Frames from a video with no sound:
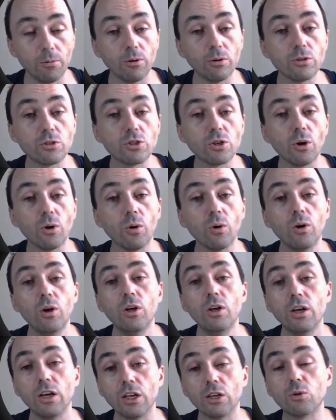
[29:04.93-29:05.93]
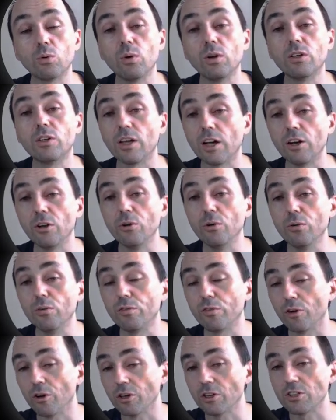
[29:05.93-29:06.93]
So it will tell you,
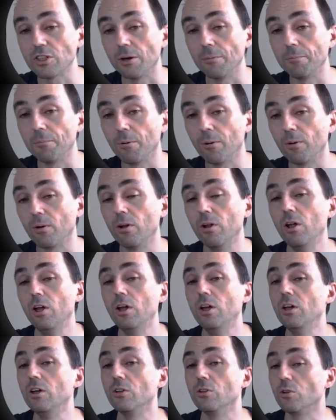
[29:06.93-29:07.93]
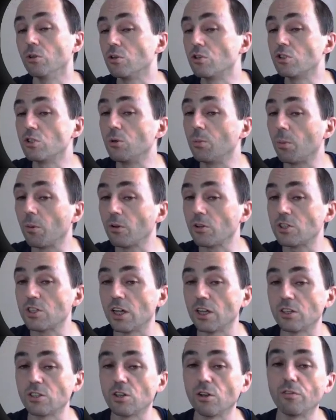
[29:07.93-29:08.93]
for example, the
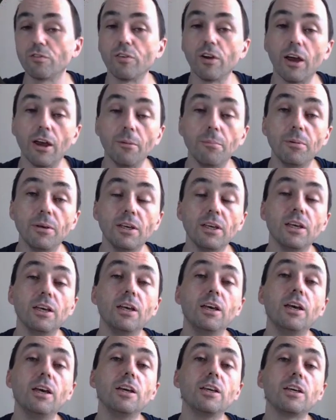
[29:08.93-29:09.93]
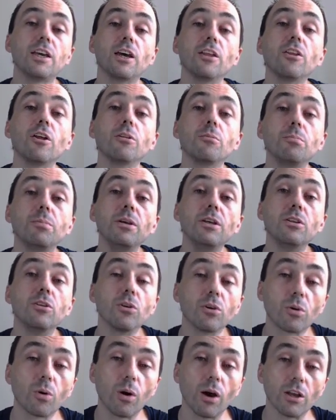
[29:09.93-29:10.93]
supersets of AB cannot be
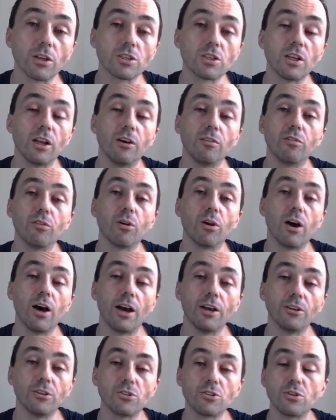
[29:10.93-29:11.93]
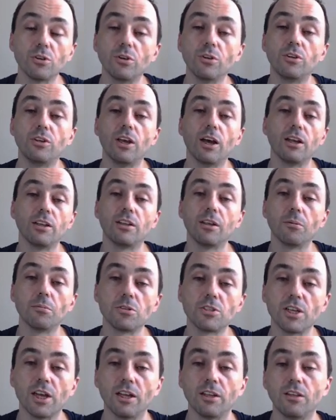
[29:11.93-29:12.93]
the cross-level high-utility item
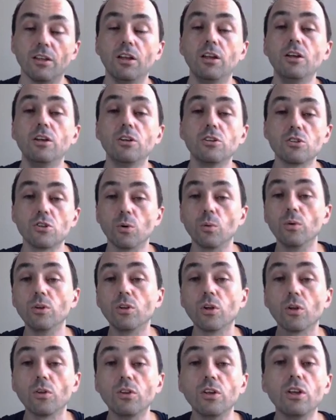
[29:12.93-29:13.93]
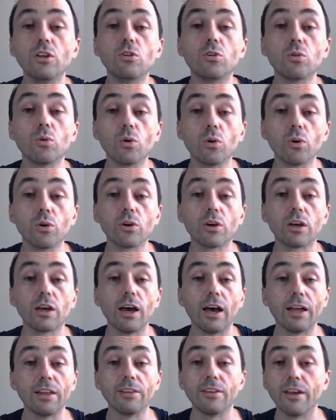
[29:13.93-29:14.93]
set. So we don't need to look
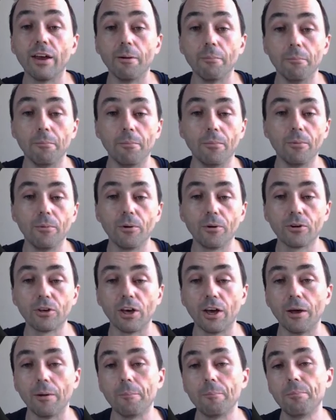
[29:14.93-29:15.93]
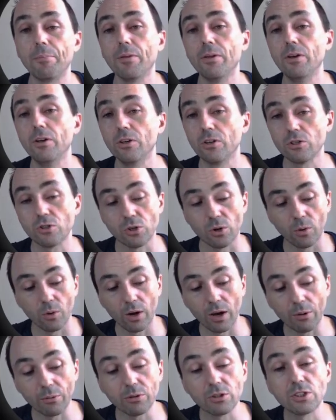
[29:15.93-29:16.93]
at them. Okay, so
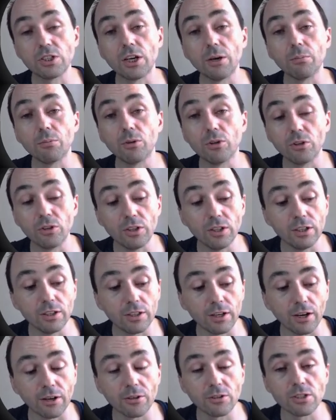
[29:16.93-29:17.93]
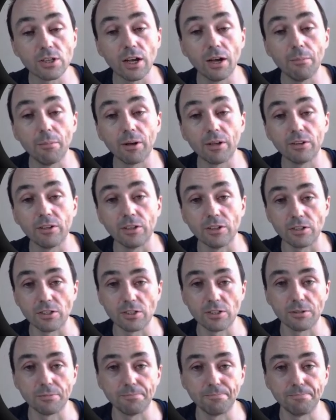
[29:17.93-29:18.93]
I will skip the details about this.